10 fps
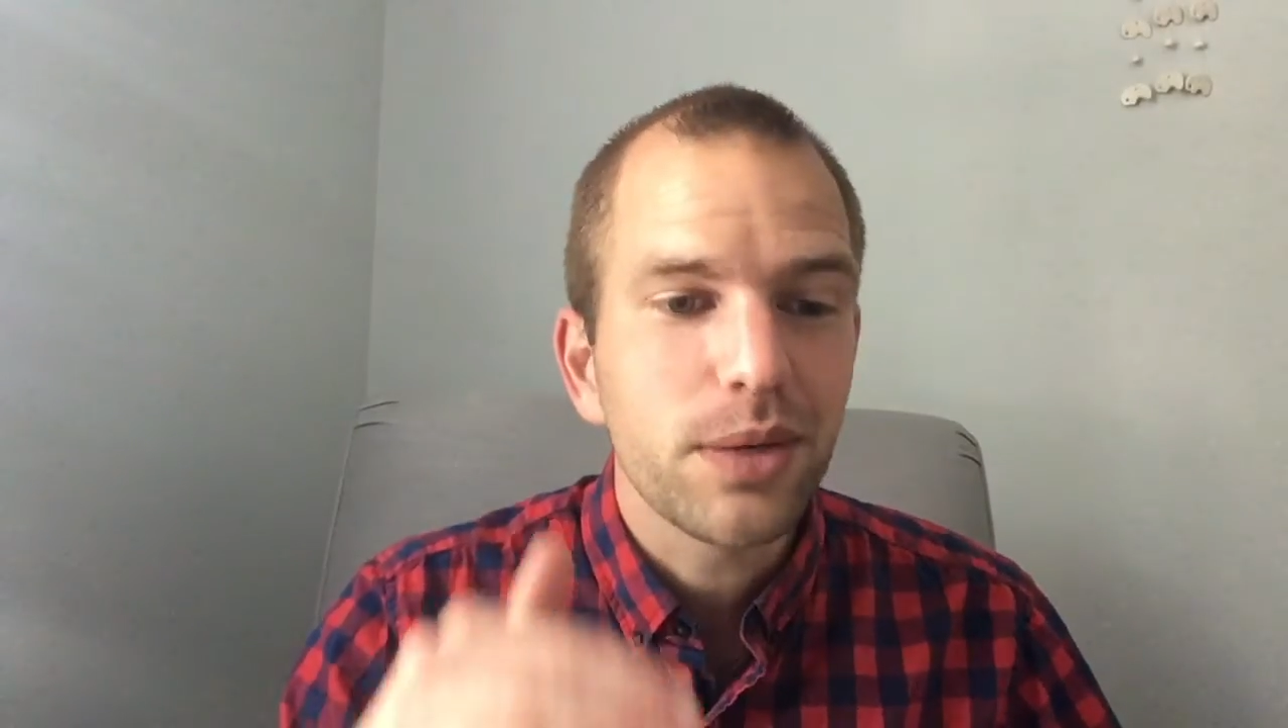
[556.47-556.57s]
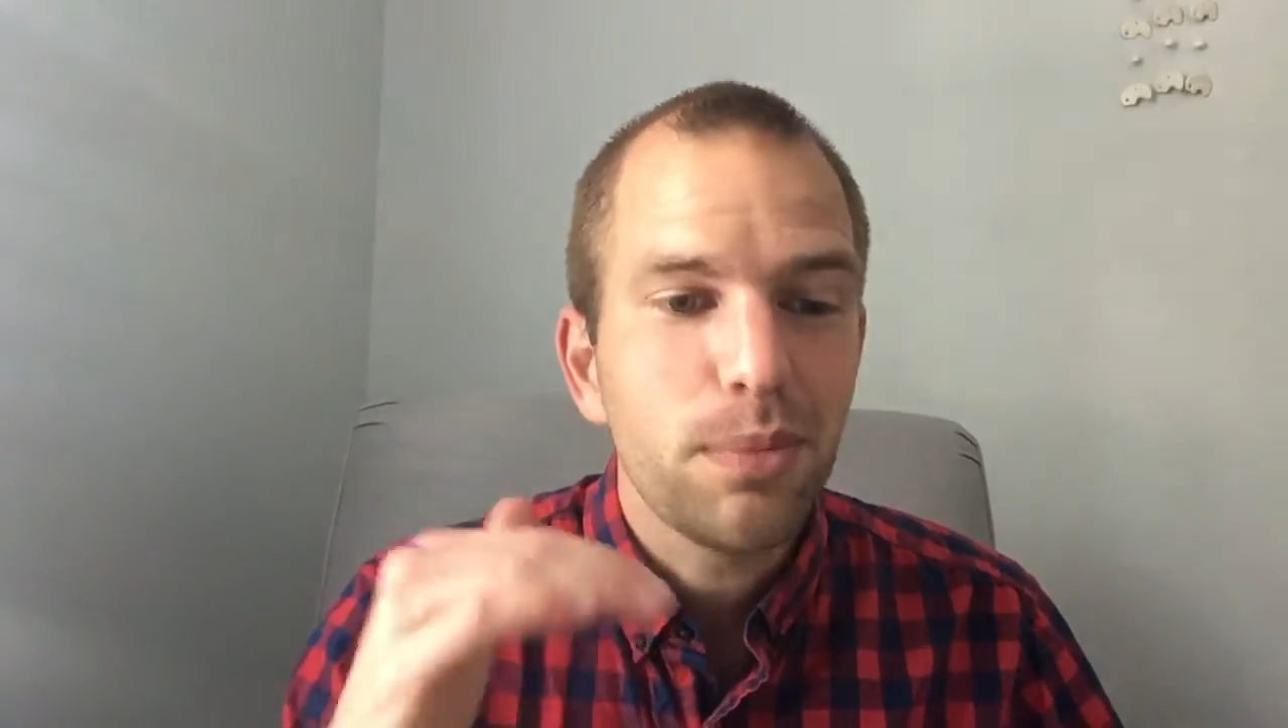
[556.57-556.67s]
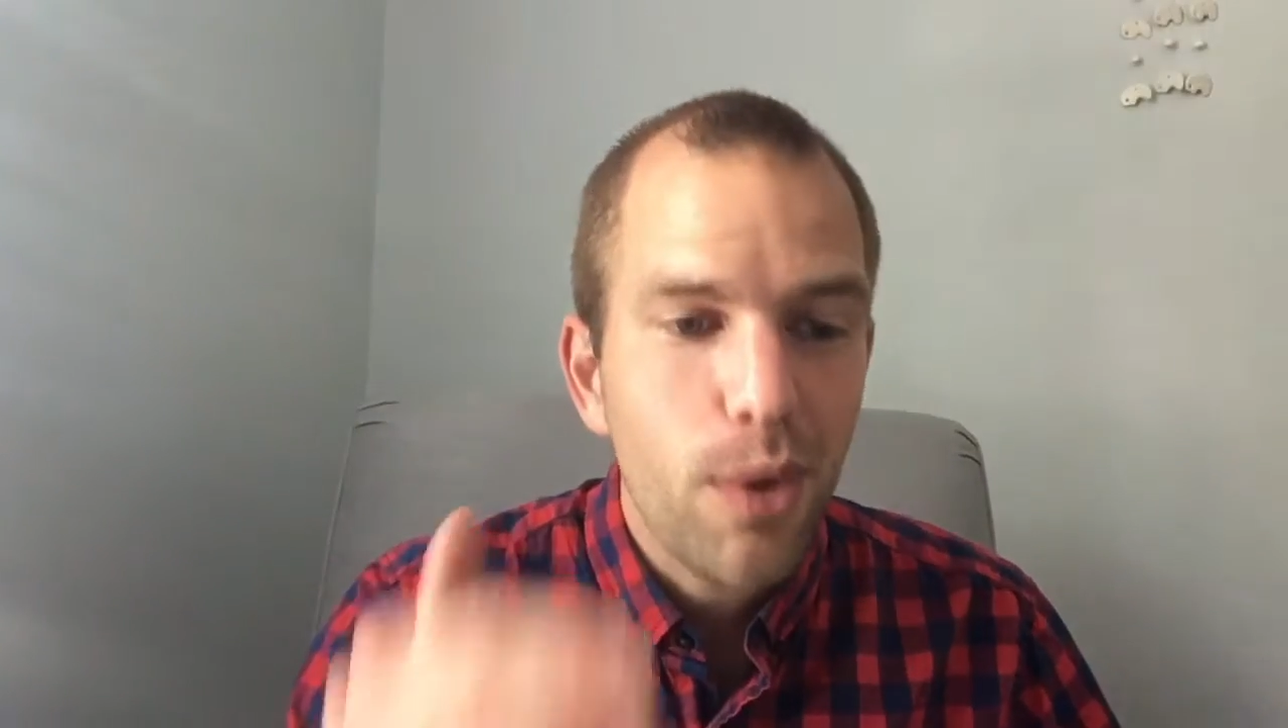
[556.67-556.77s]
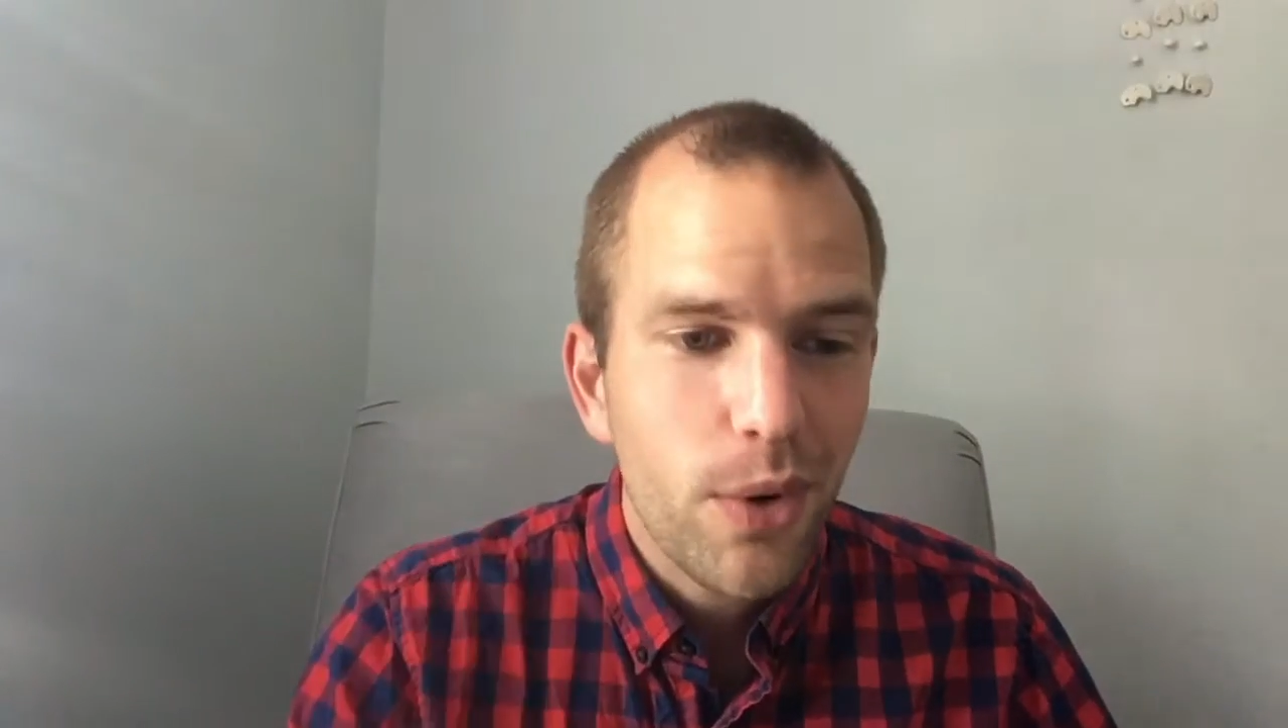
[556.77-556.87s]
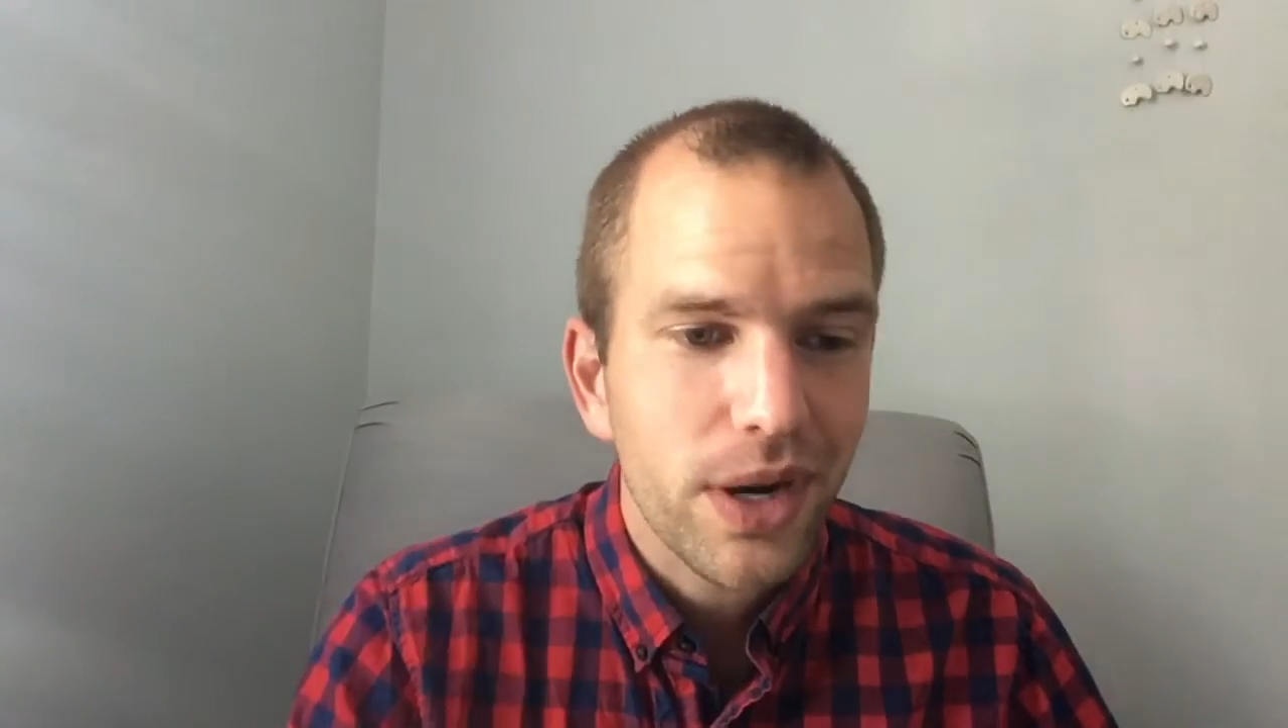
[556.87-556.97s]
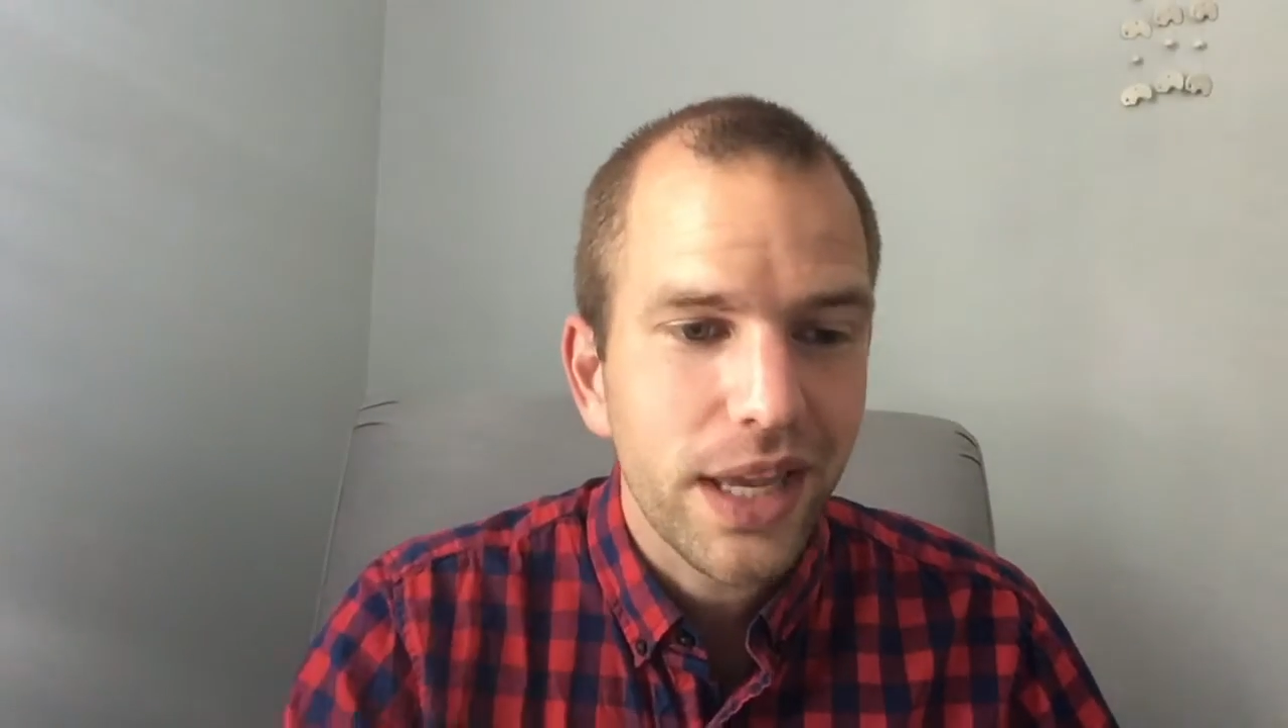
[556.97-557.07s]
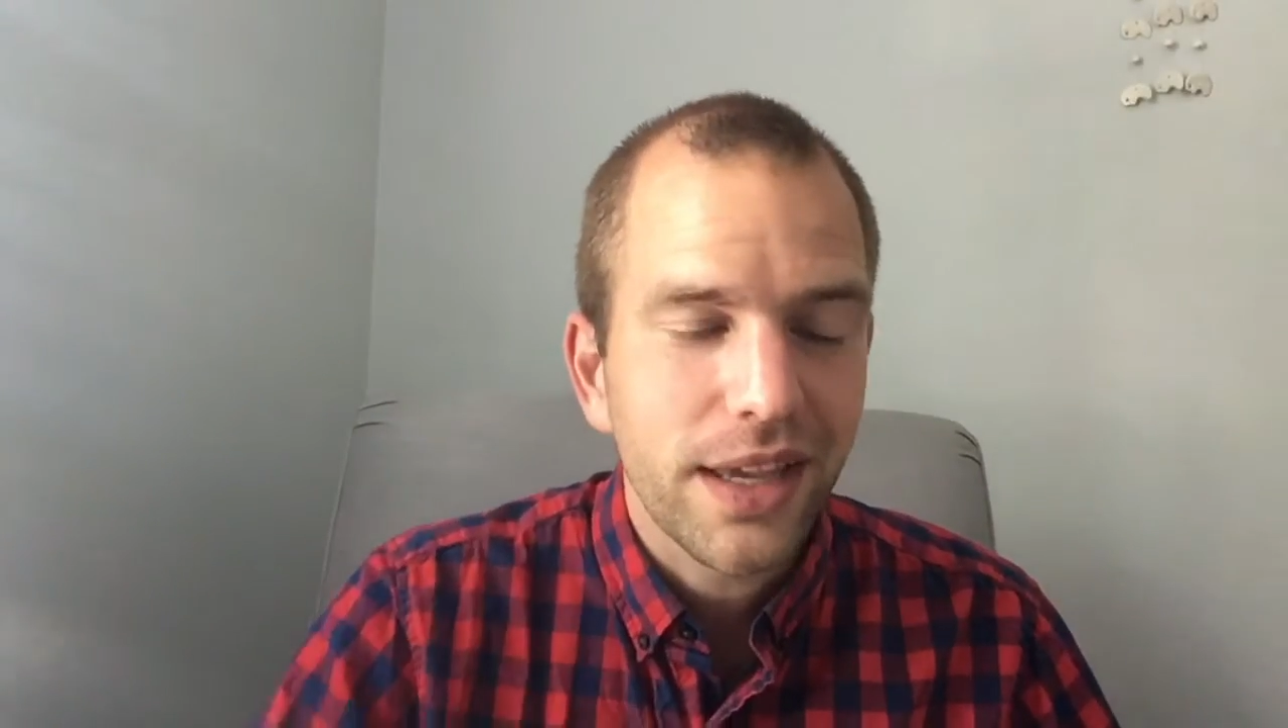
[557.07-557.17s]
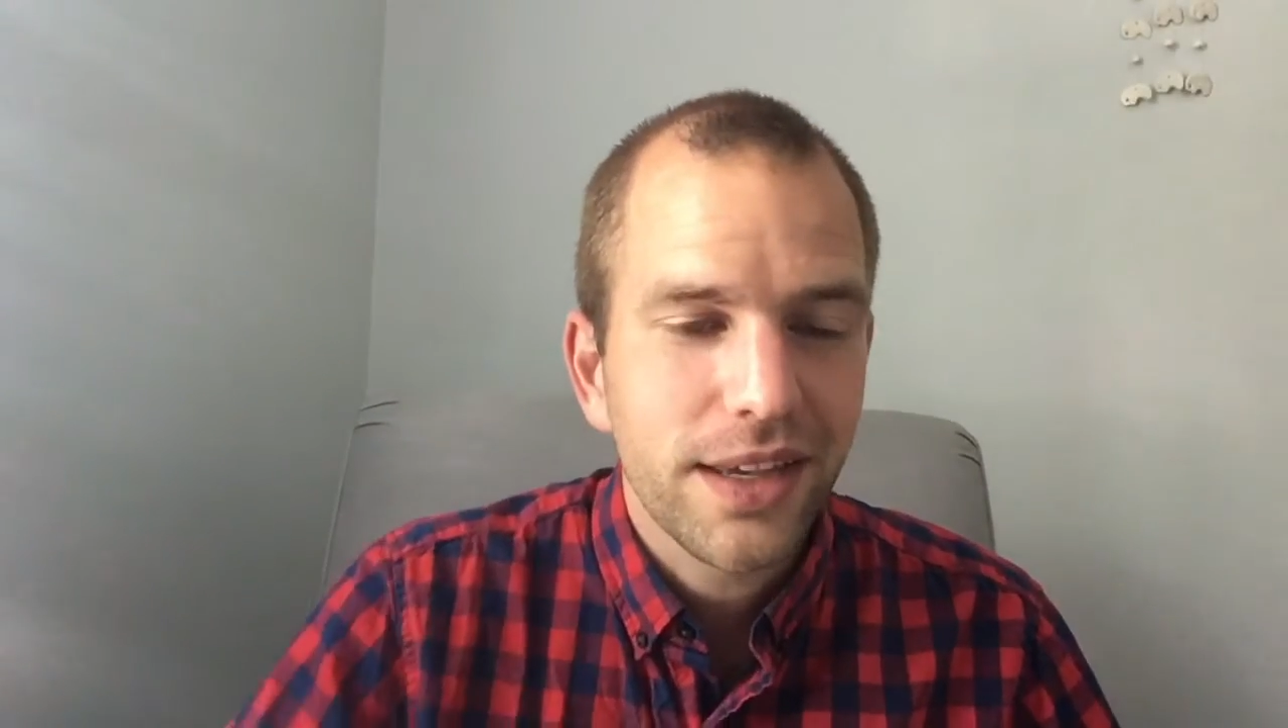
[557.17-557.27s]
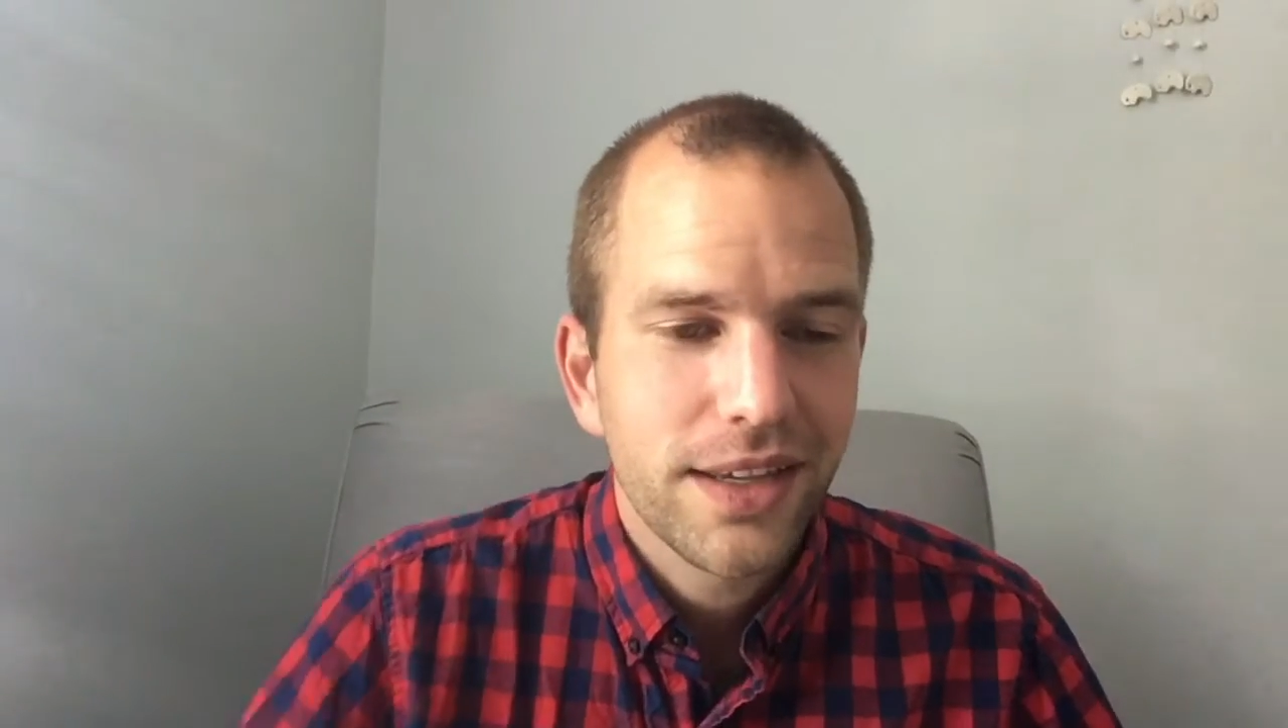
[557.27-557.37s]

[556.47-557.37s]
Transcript: morning.